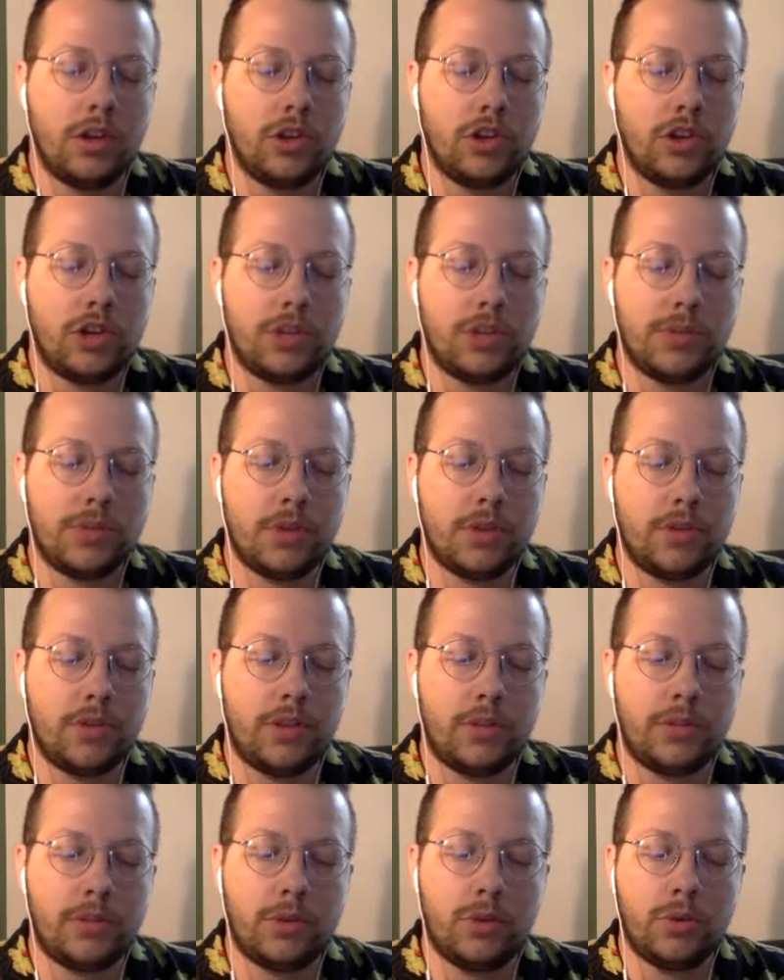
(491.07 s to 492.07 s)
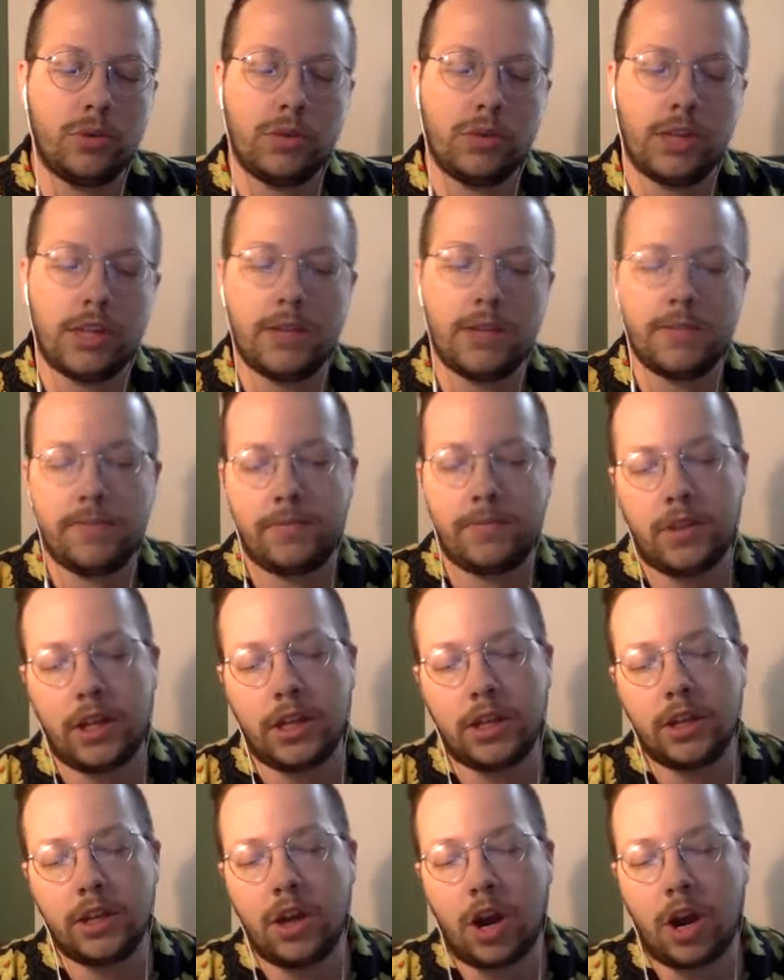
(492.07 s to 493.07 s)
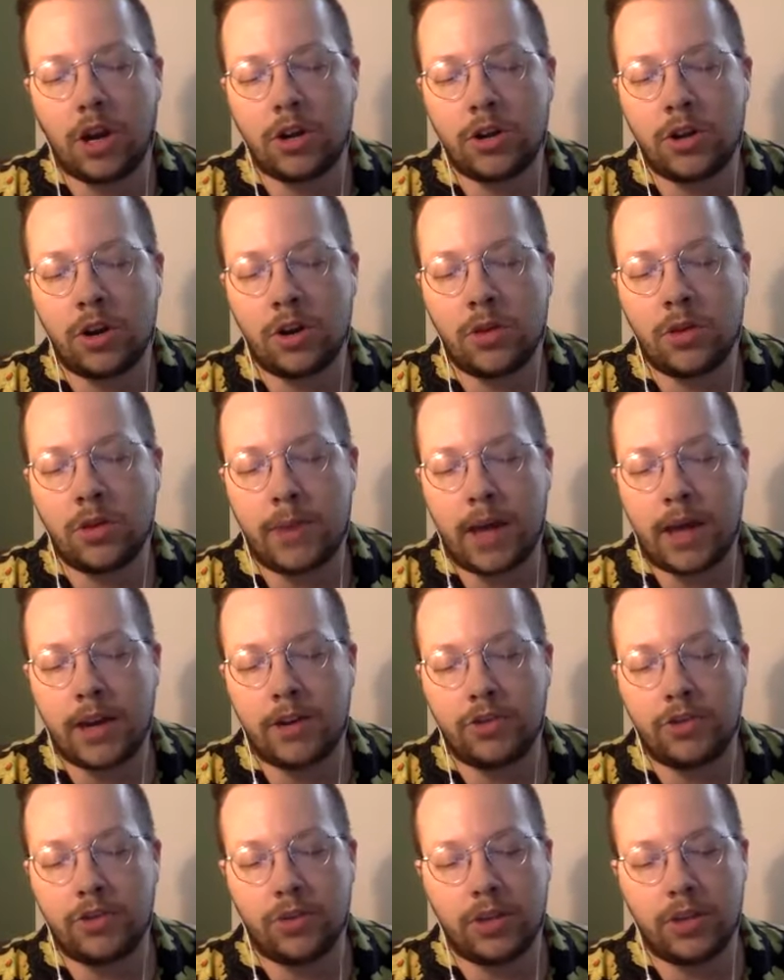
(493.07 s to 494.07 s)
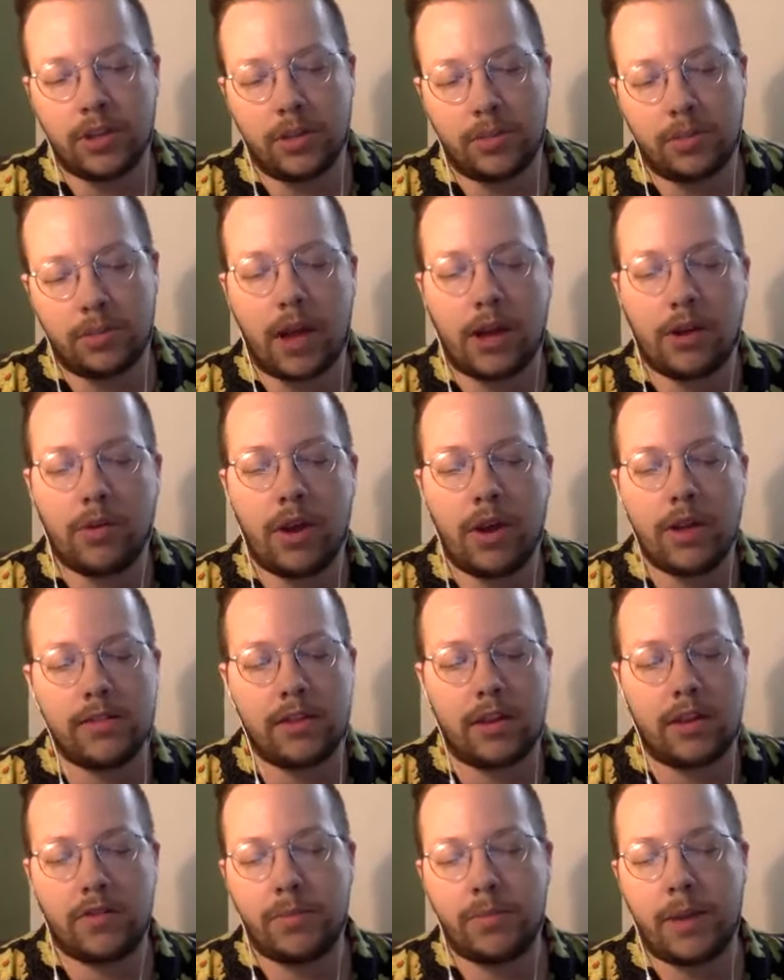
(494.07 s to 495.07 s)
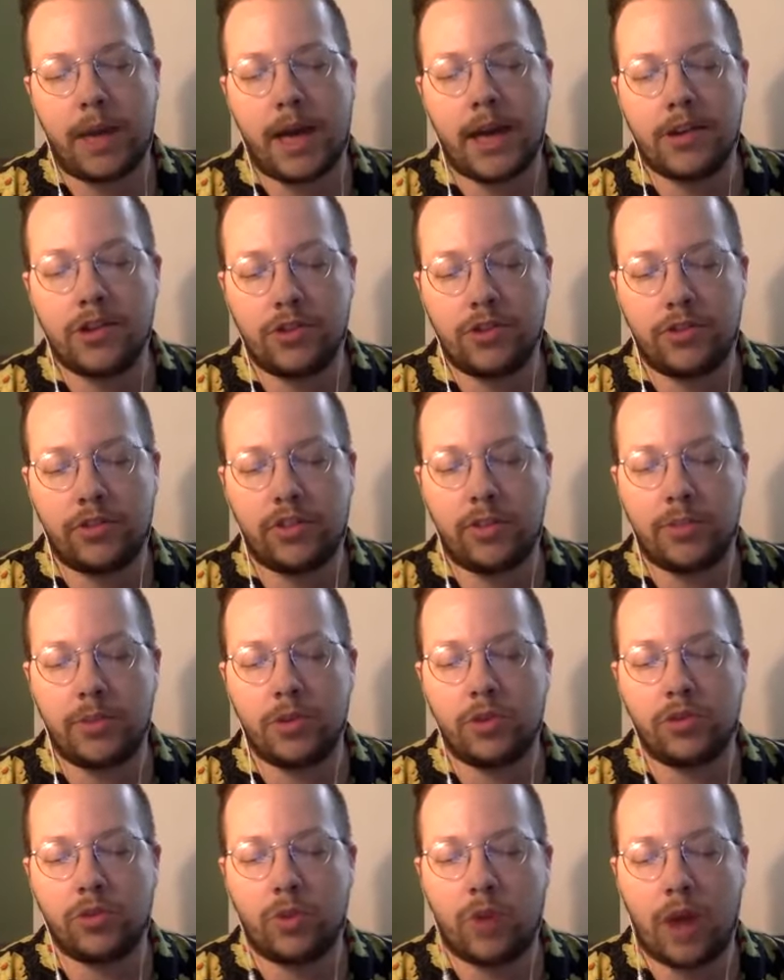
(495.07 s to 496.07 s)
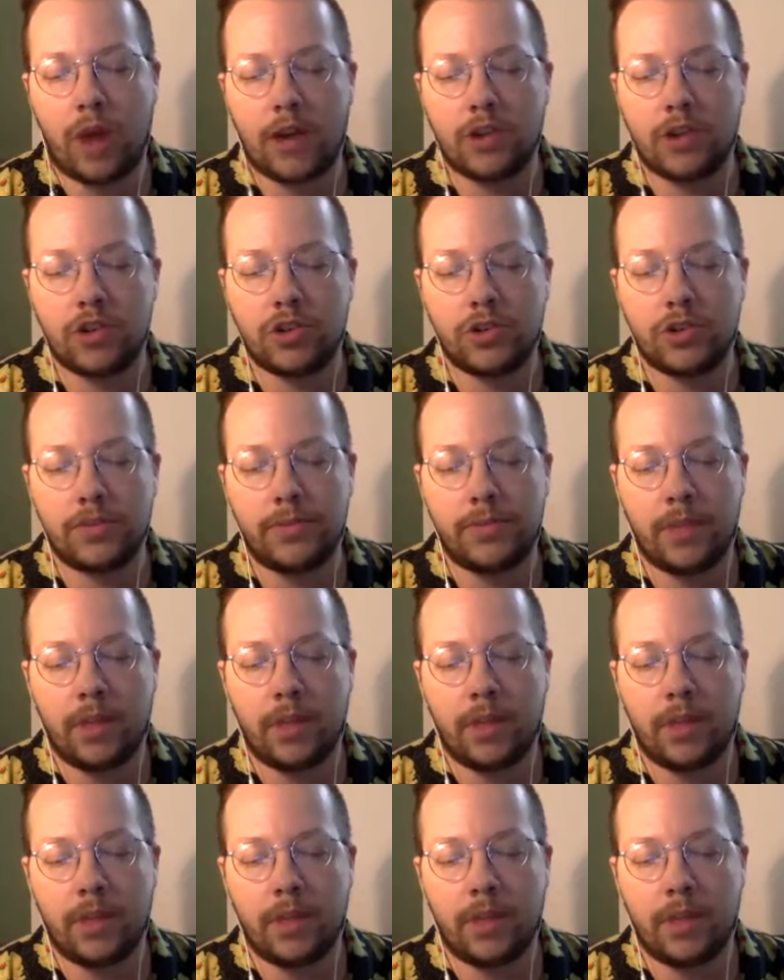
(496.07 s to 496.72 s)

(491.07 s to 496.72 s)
She observed him coolly, like a gardener monitoring the progress of a patch of summer squash.